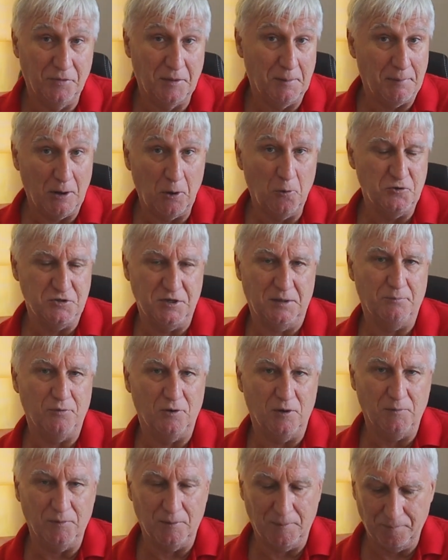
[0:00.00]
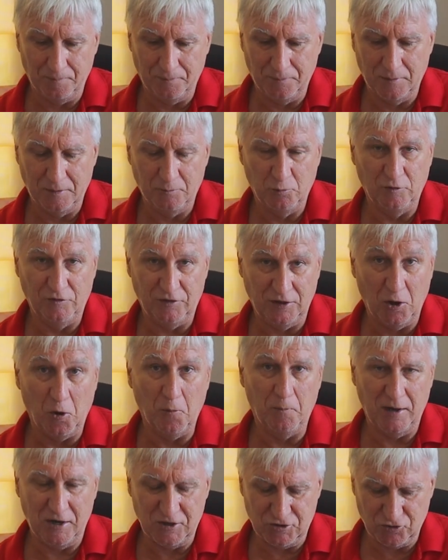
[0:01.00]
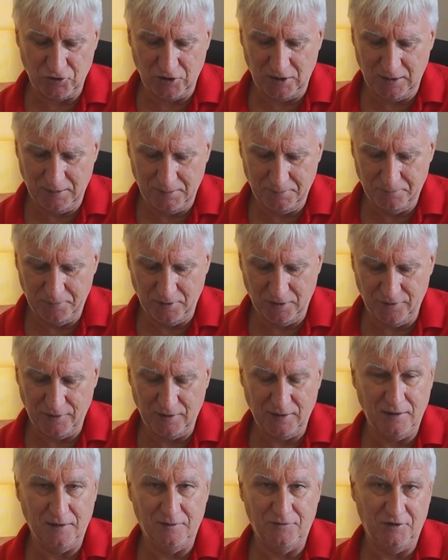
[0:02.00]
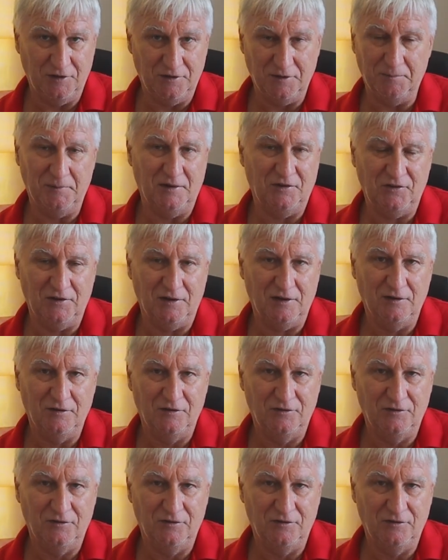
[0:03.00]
bulging problem with the old battery, but they didn't admit it.